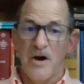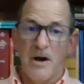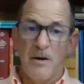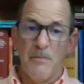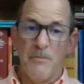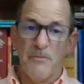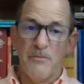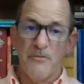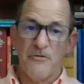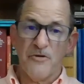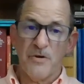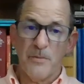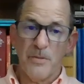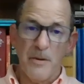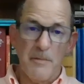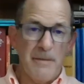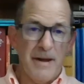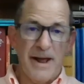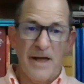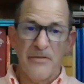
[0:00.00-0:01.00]

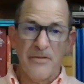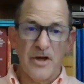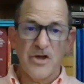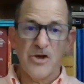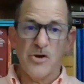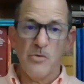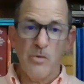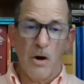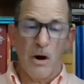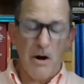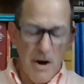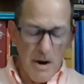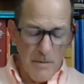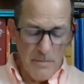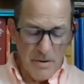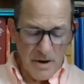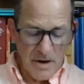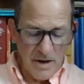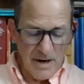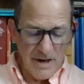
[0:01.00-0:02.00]
from the man that you
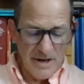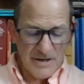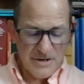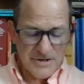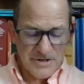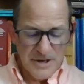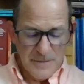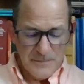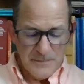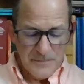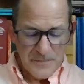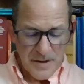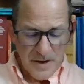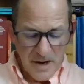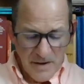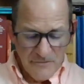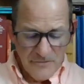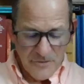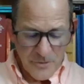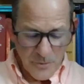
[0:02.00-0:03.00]
are because
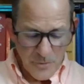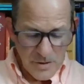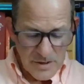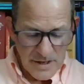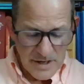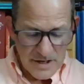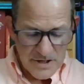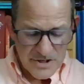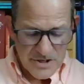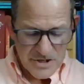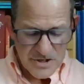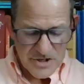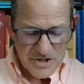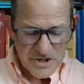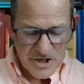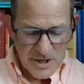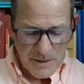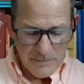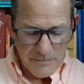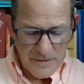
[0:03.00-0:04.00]
of the
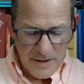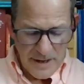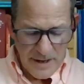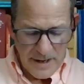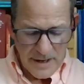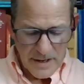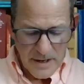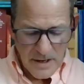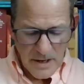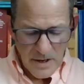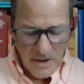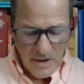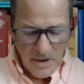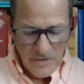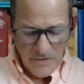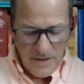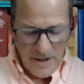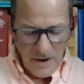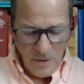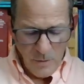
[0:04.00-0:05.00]
relationship that
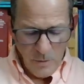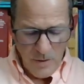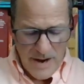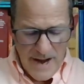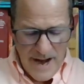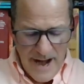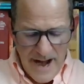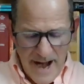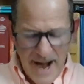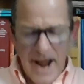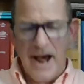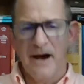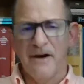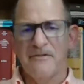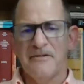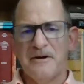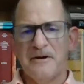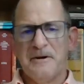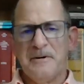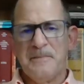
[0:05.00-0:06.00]
we
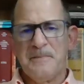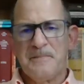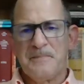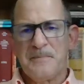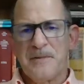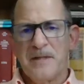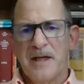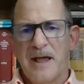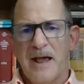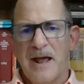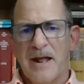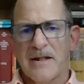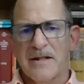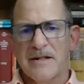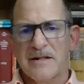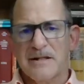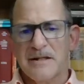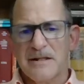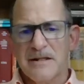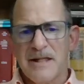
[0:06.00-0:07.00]
have.
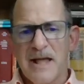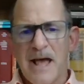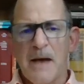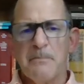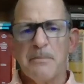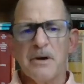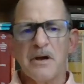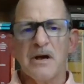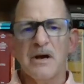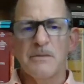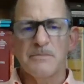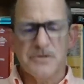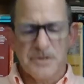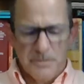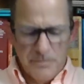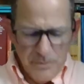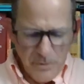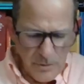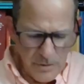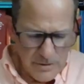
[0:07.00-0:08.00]
And that
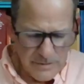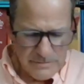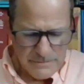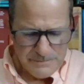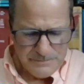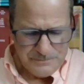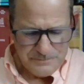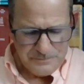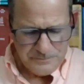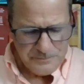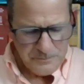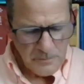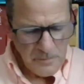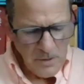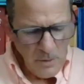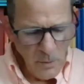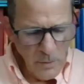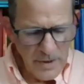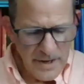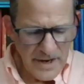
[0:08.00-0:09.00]
becomes important
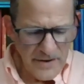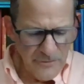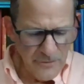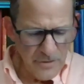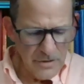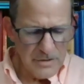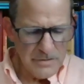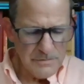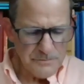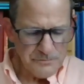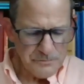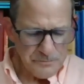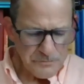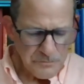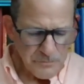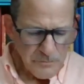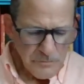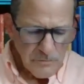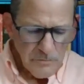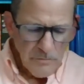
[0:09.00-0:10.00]
whenever
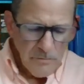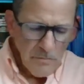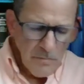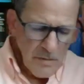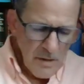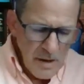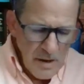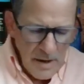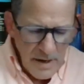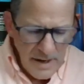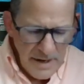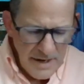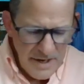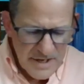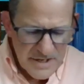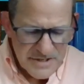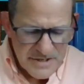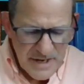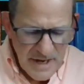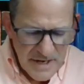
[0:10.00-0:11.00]

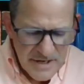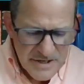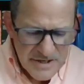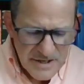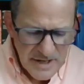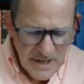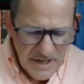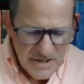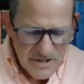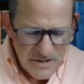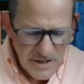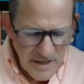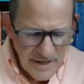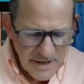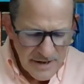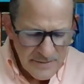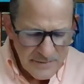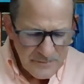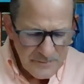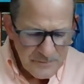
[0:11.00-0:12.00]
he says things
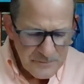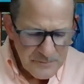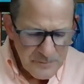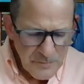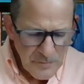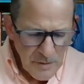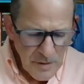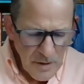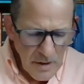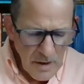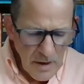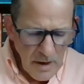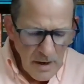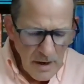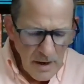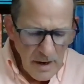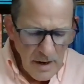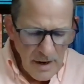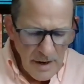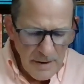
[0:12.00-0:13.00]
like,
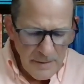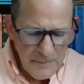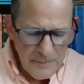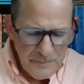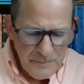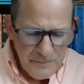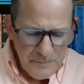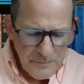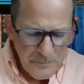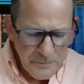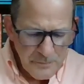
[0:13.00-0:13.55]
I